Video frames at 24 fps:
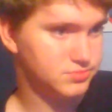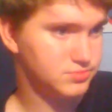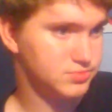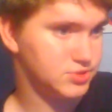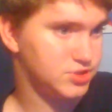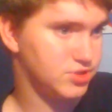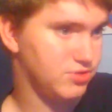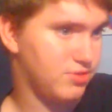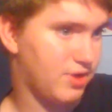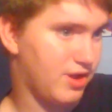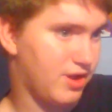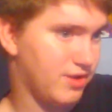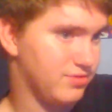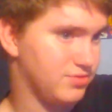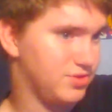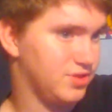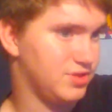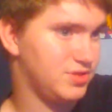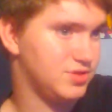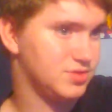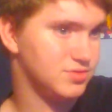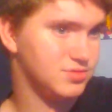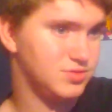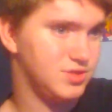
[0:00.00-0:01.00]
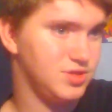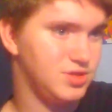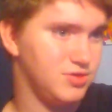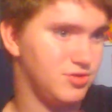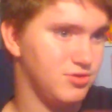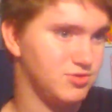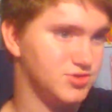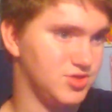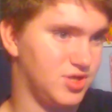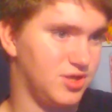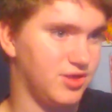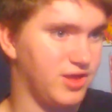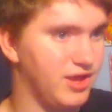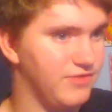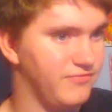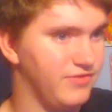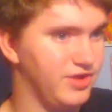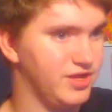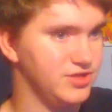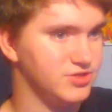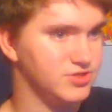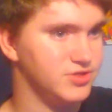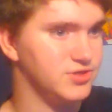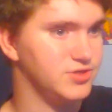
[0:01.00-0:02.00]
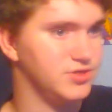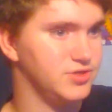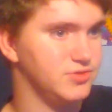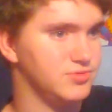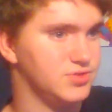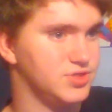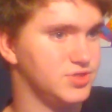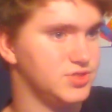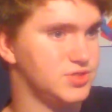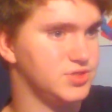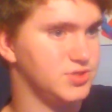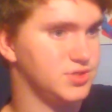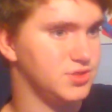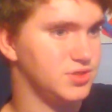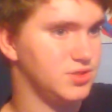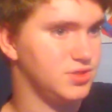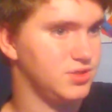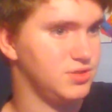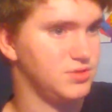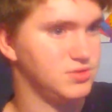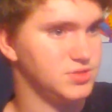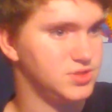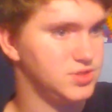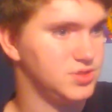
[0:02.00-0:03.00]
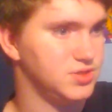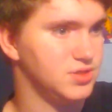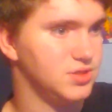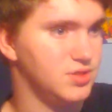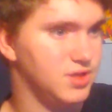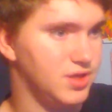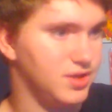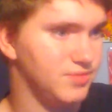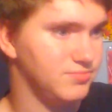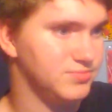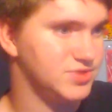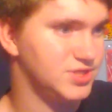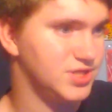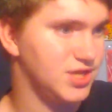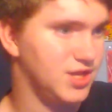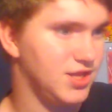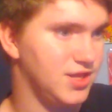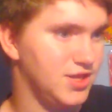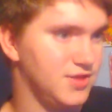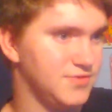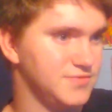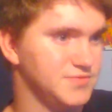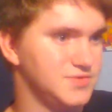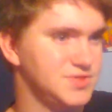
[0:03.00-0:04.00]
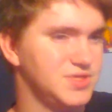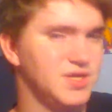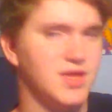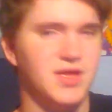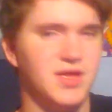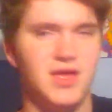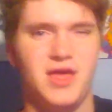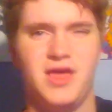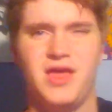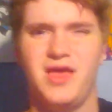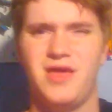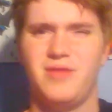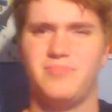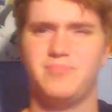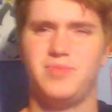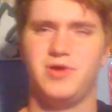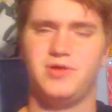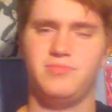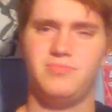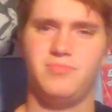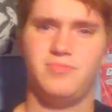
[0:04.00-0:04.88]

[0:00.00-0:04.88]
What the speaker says: the heroes all kind of introduce themselves, but